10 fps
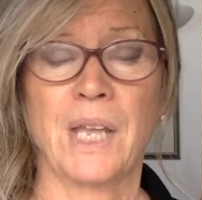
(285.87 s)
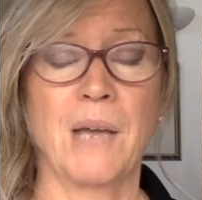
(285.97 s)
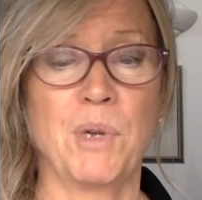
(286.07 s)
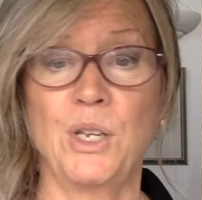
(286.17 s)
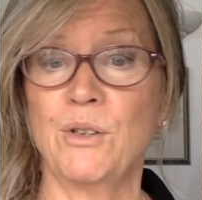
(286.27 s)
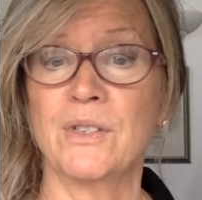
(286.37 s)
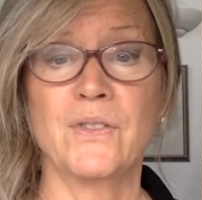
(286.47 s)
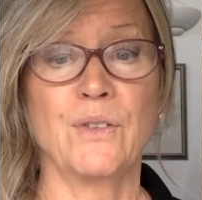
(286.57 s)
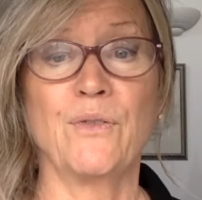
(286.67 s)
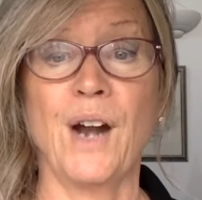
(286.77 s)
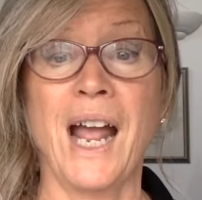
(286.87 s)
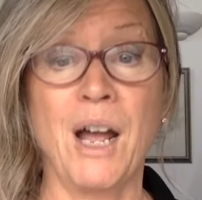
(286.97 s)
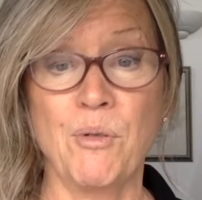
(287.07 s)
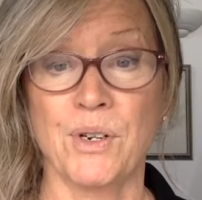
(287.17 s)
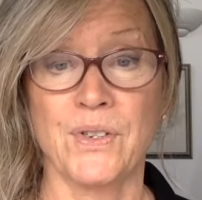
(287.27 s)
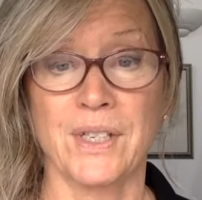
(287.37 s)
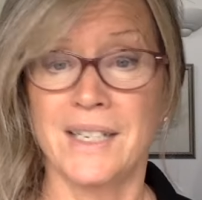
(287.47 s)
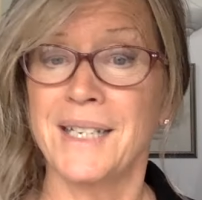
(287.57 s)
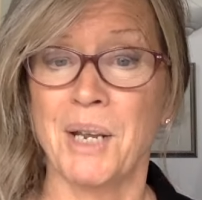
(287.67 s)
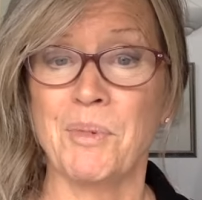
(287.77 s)
I mean, you can sit for hours at a
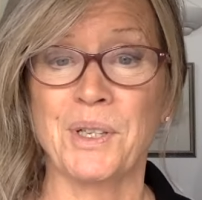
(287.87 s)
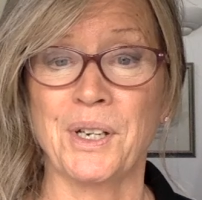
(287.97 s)
table